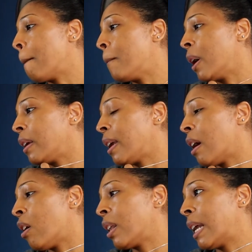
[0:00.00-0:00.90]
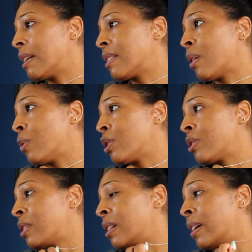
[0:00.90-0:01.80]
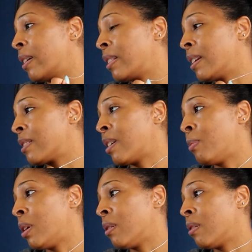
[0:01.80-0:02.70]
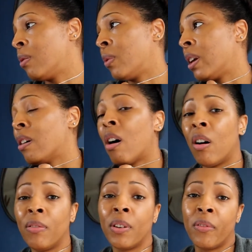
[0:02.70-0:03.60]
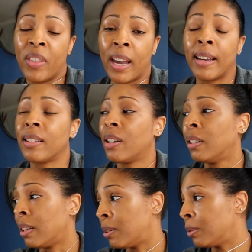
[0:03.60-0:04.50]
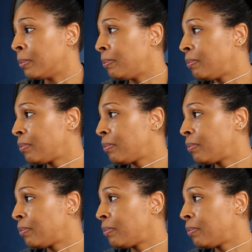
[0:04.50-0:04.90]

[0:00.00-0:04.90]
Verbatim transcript: But yeah, all of that to say we're just declaring that it's going to be a good week off of that alone.